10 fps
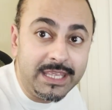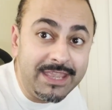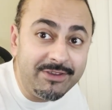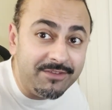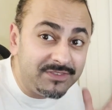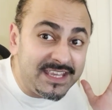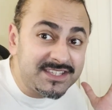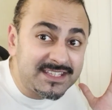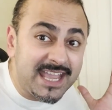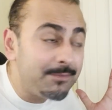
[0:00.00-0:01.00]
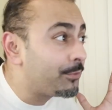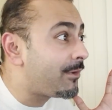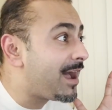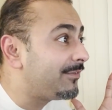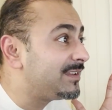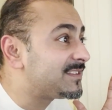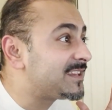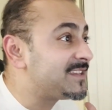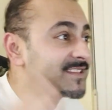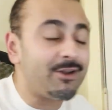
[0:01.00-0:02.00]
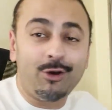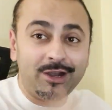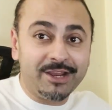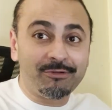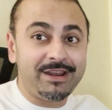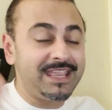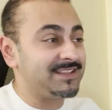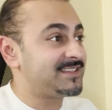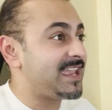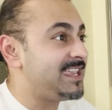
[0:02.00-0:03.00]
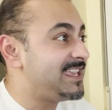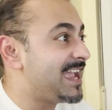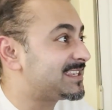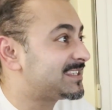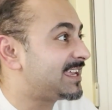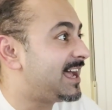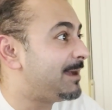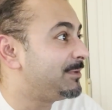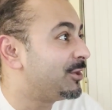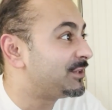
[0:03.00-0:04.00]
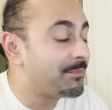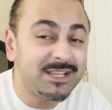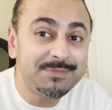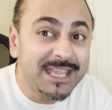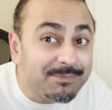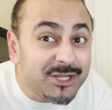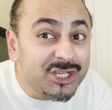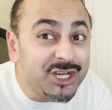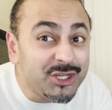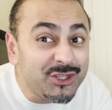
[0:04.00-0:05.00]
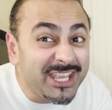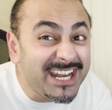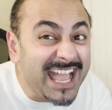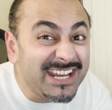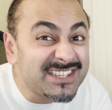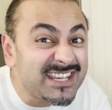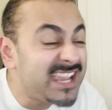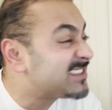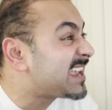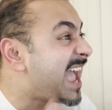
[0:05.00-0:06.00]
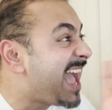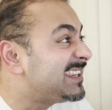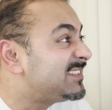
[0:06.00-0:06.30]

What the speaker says: even if these 10 provinces all agree and say, yes, there must be admission into the United States, and